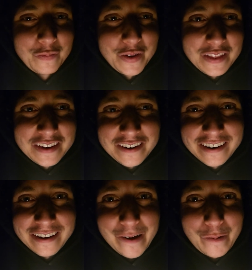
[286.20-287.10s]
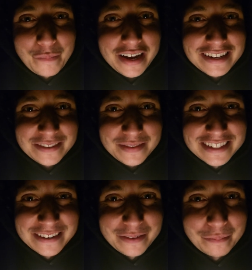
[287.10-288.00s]
but then you're gonna go and buy some
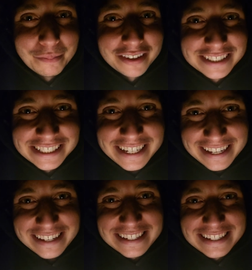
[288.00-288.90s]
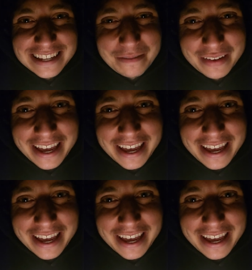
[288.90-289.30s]
stupid bullshit in a Steam